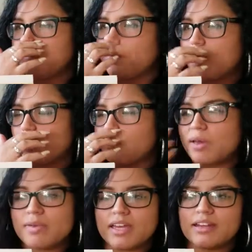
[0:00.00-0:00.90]
on
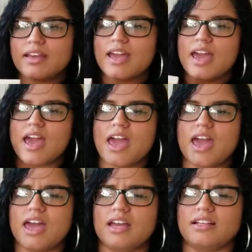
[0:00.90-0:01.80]
women,
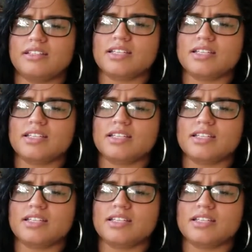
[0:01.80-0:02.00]
and